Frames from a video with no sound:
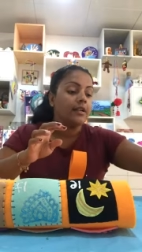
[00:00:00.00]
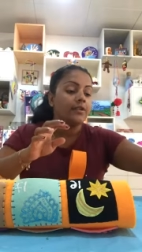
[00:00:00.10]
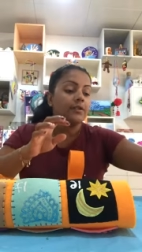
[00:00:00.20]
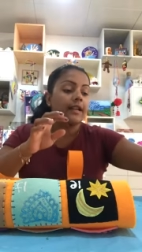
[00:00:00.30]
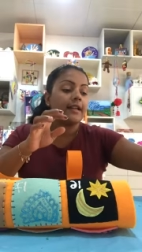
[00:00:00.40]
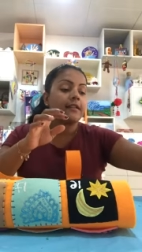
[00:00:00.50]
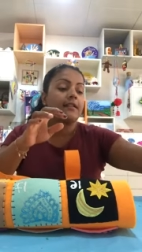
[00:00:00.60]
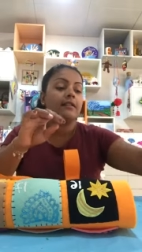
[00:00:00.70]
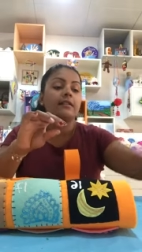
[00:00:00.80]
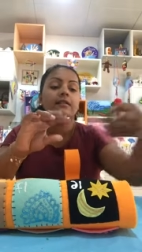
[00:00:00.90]
You can
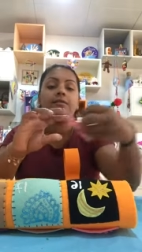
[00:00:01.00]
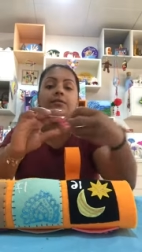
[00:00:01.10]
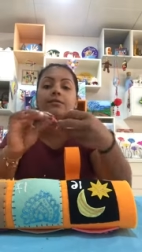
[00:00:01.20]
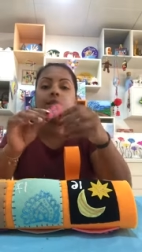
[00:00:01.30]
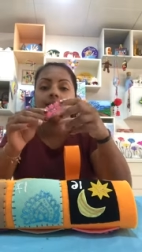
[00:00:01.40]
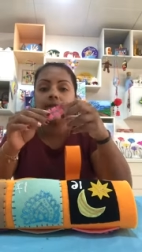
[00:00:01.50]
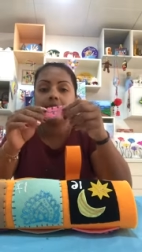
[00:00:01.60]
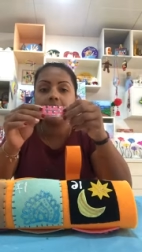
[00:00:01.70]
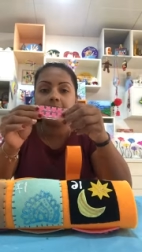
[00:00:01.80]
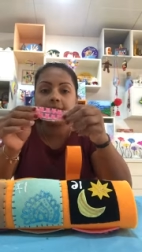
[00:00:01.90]
do
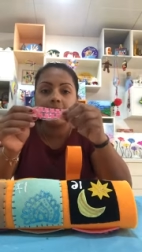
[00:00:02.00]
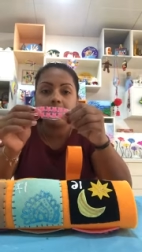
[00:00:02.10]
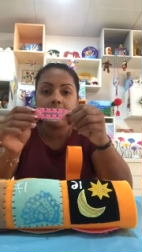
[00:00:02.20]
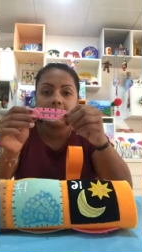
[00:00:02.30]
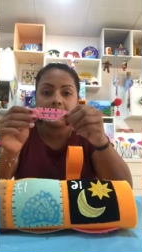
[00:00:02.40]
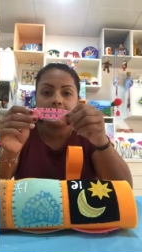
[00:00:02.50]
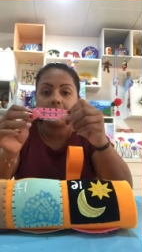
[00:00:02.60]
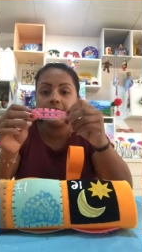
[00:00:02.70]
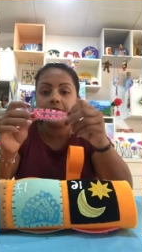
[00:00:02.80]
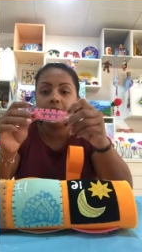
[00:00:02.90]
stick some
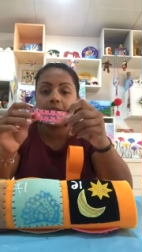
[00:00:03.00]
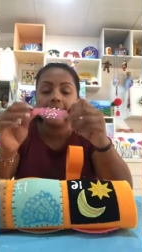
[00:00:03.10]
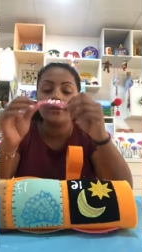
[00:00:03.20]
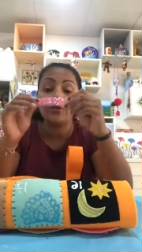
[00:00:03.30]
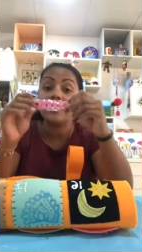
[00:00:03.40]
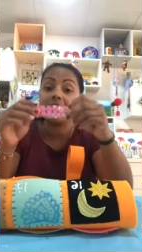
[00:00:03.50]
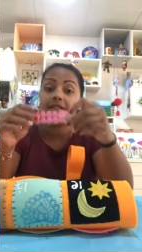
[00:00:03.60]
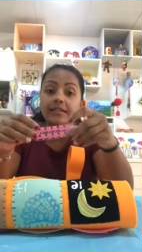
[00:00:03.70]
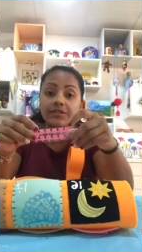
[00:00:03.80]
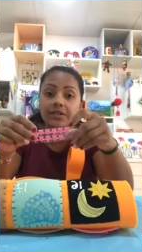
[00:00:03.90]
buttons. If you like, you can
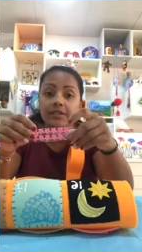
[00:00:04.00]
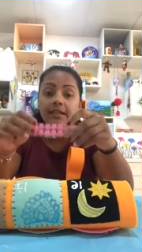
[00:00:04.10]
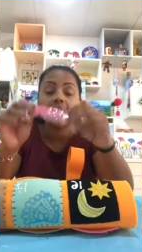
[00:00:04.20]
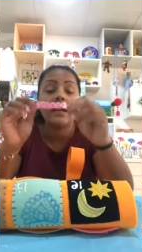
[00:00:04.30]
stitch it.